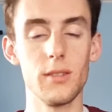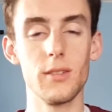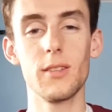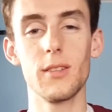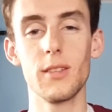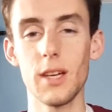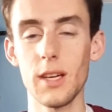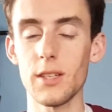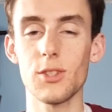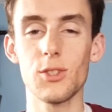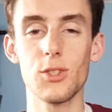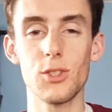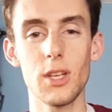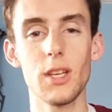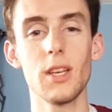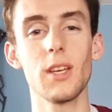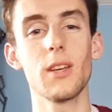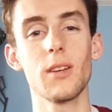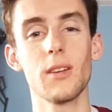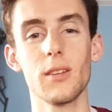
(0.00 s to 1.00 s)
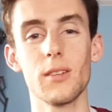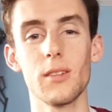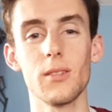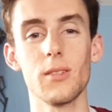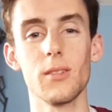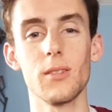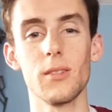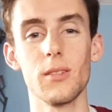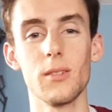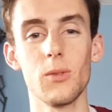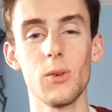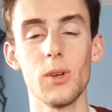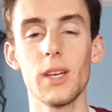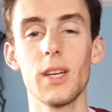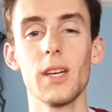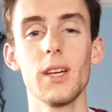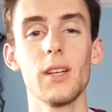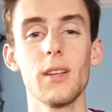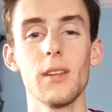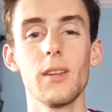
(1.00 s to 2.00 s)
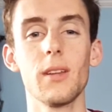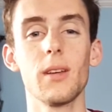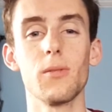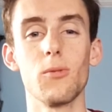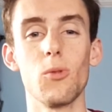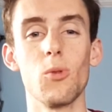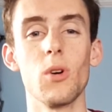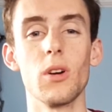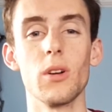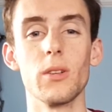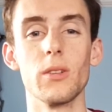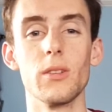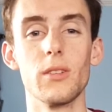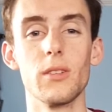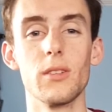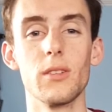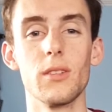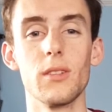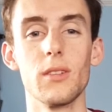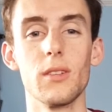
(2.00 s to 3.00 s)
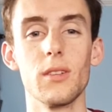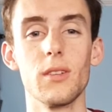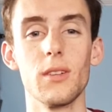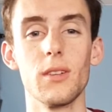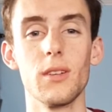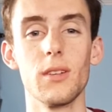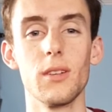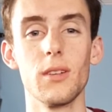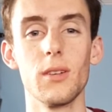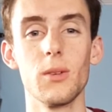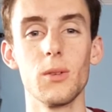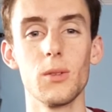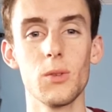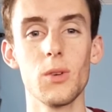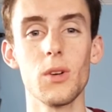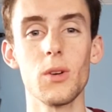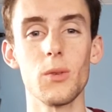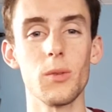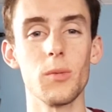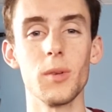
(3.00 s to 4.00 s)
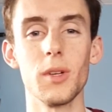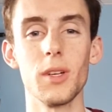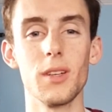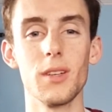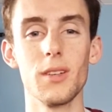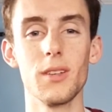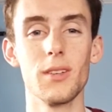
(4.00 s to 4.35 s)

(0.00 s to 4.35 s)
gosh dang, why can't I think of words? What's wrong with me?